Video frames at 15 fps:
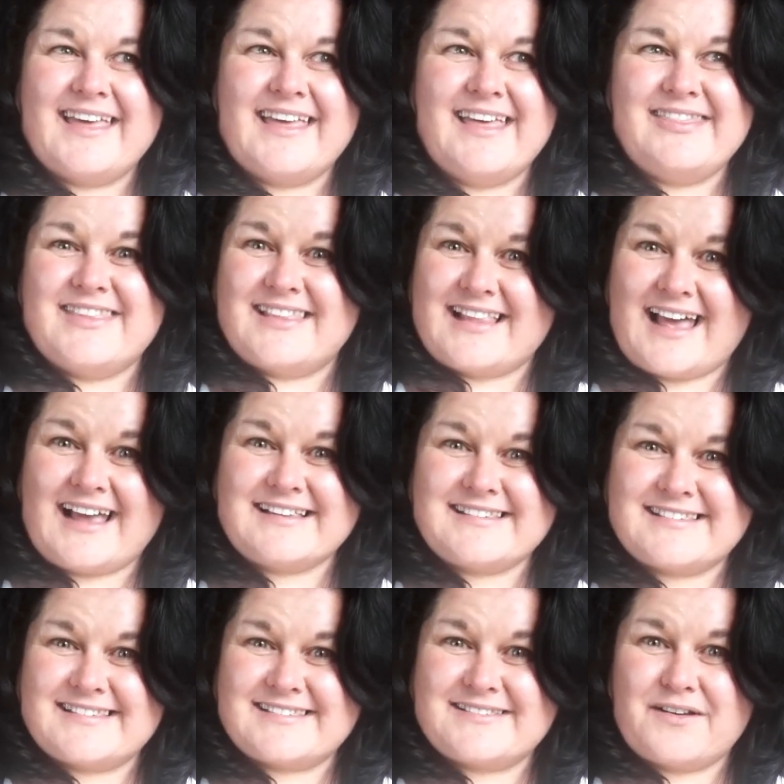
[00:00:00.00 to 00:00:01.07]
in the
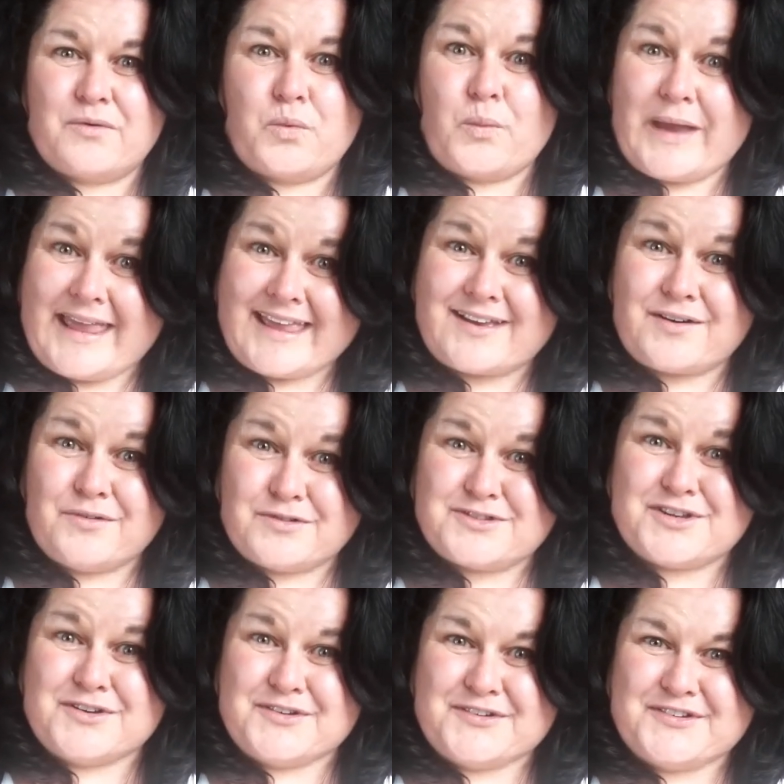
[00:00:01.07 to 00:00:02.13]
last week or
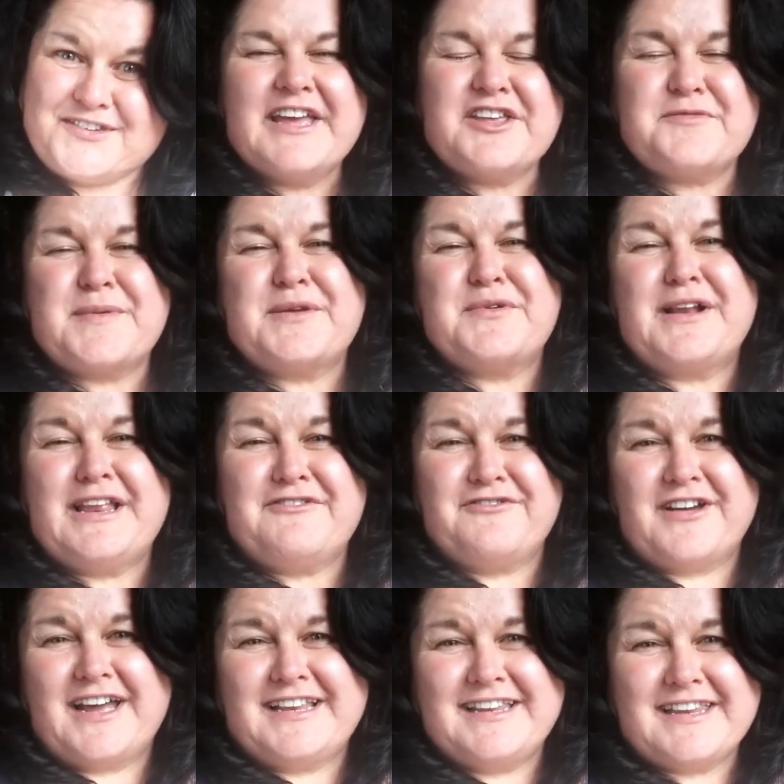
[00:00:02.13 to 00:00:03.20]
two it's been really
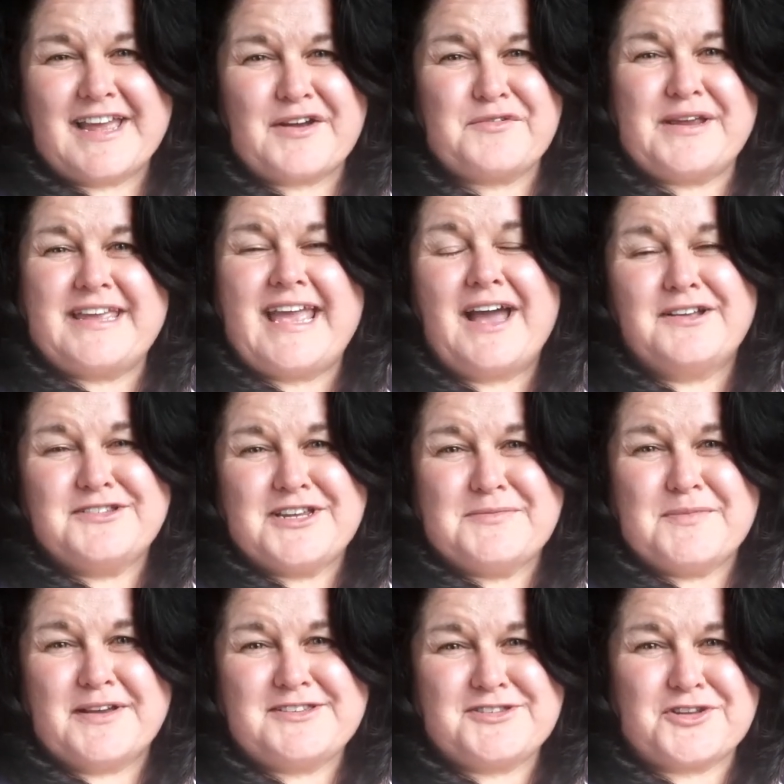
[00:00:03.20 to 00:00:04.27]
fun recounting
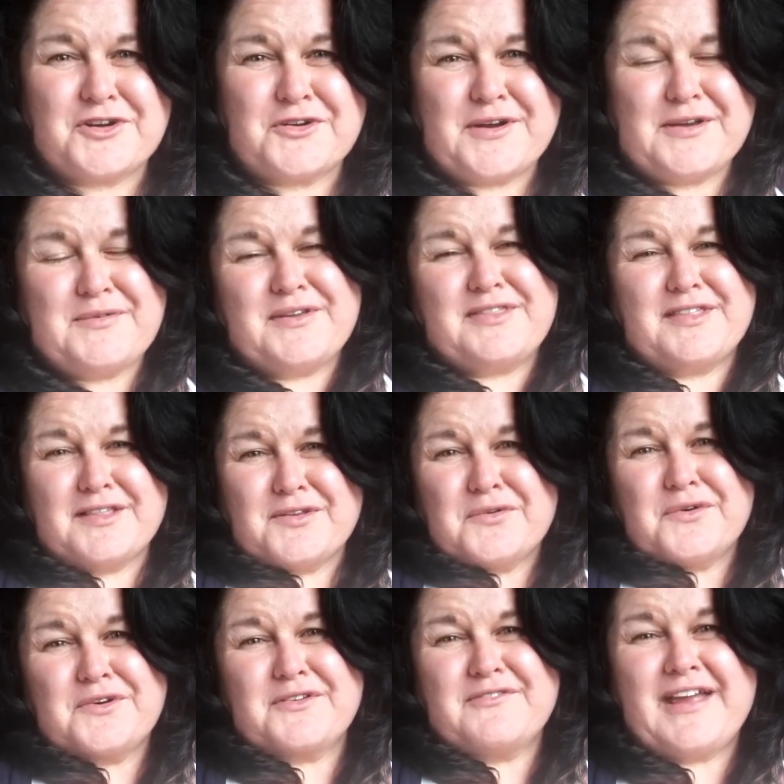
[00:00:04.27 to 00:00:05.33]
my story with the
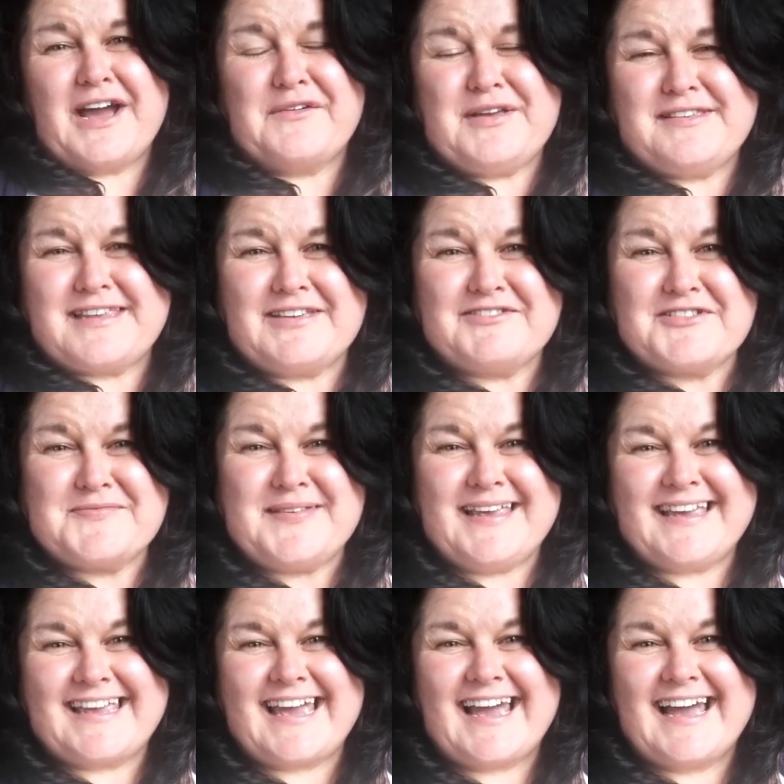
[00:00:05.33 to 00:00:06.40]
Lord and how he's given me
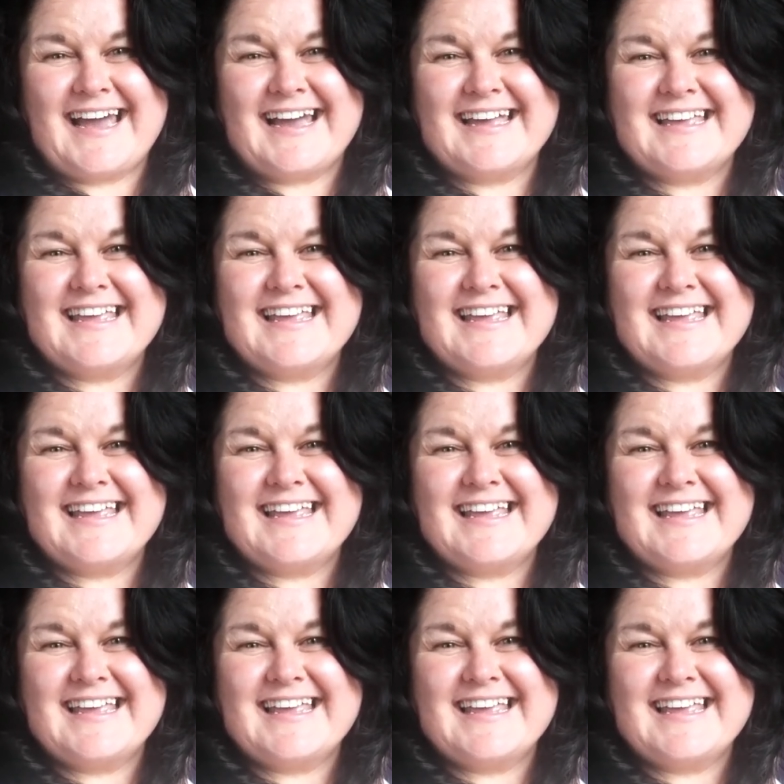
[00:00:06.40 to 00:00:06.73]
a car